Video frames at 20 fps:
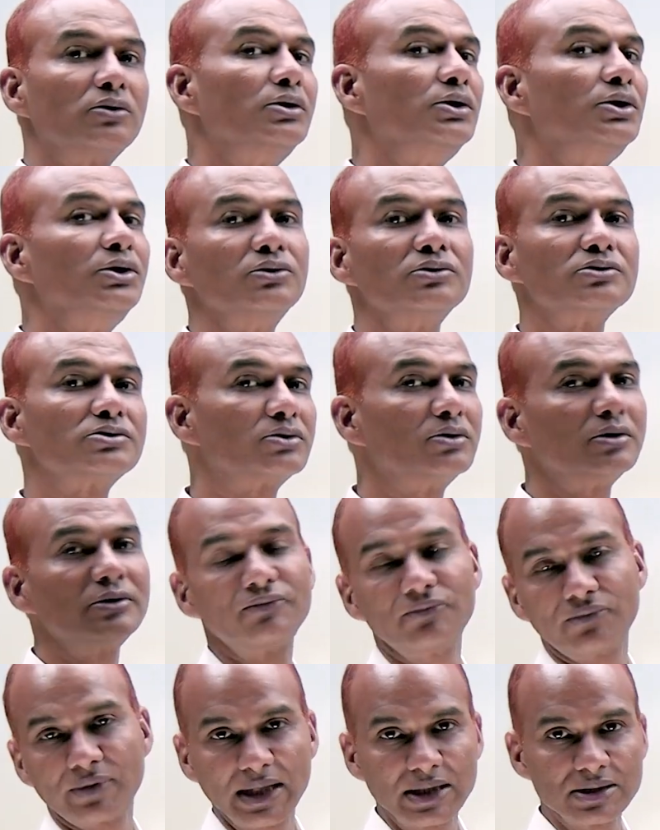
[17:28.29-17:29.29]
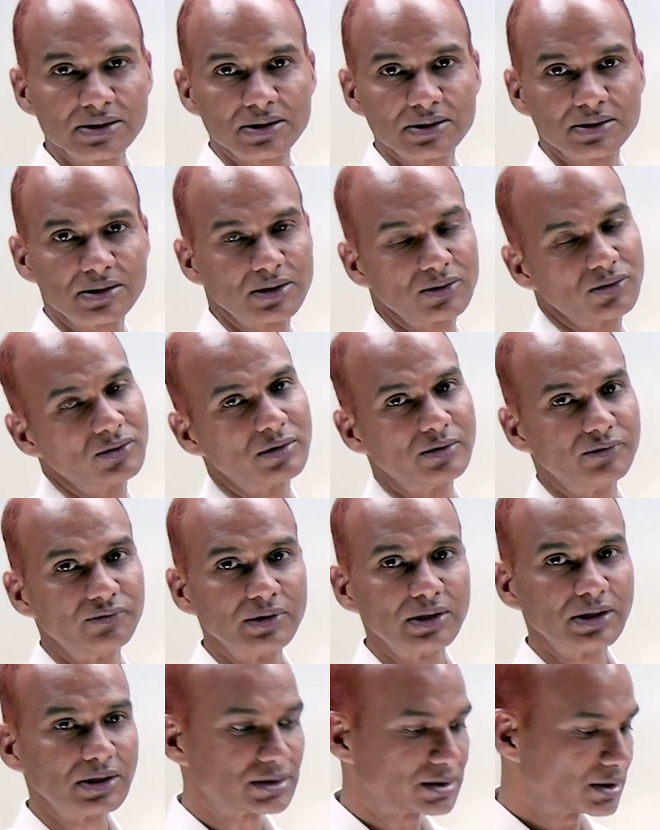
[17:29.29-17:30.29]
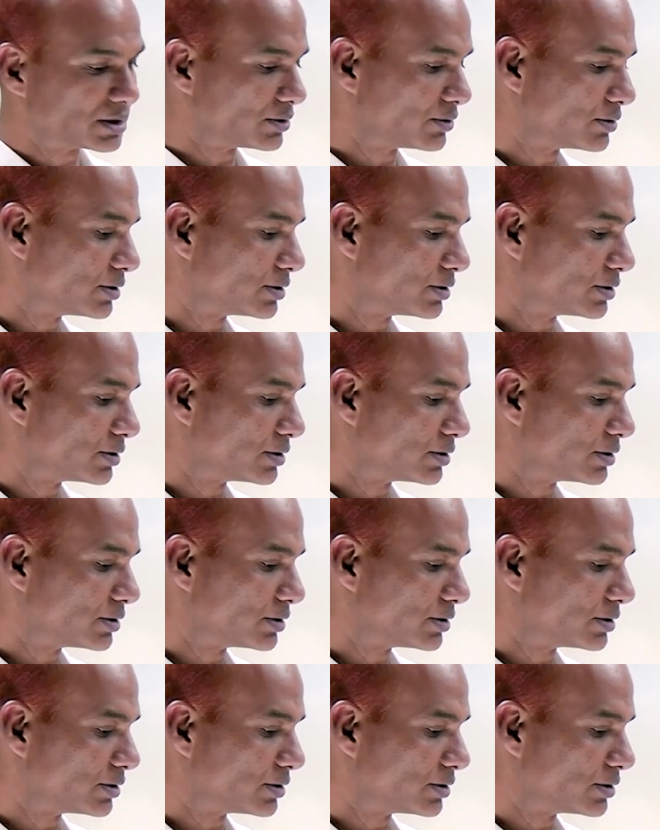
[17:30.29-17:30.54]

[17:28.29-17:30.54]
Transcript: use good phrases and good words in